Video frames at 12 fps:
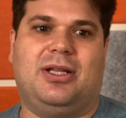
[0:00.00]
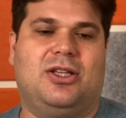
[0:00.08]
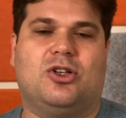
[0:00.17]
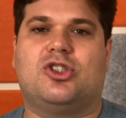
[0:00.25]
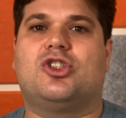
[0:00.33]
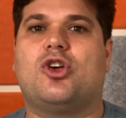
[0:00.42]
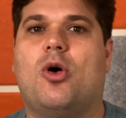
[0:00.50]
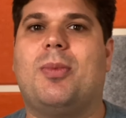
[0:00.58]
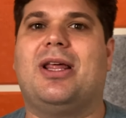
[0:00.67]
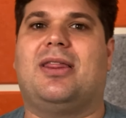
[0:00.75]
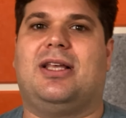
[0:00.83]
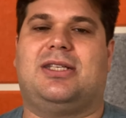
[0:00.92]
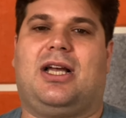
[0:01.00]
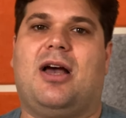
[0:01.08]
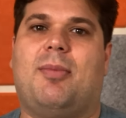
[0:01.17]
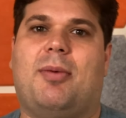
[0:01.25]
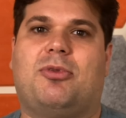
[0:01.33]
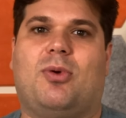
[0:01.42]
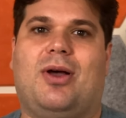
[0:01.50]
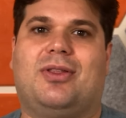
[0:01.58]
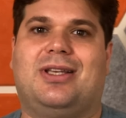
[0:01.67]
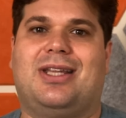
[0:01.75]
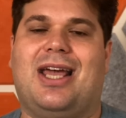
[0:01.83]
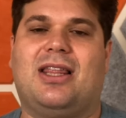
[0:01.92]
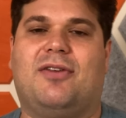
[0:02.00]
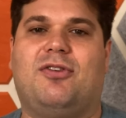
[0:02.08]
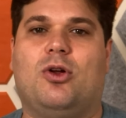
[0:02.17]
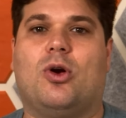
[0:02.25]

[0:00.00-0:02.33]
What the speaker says: And there's so many things that come up throughout the day that if you're